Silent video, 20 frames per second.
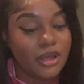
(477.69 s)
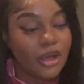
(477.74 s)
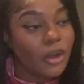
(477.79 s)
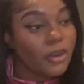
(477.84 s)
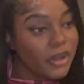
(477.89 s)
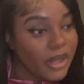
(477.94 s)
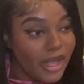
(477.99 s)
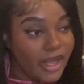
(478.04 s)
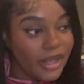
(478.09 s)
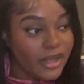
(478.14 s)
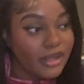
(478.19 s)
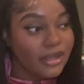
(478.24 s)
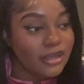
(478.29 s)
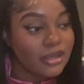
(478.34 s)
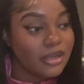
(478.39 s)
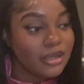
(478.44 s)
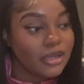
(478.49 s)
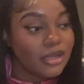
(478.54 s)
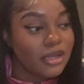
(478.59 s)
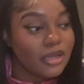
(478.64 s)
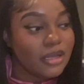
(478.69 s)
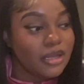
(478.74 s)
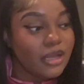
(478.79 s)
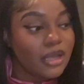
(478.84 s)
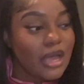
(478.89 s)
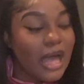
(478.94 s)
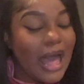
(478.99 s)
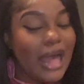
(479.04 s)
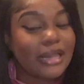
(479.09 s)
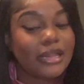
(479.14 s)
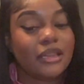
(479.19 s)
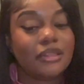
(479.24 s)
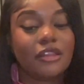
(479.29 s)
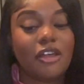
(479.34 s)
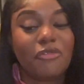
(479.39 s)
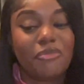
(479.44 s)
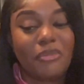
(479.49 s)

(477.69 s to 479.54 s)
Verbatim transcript: Okay? I didn't love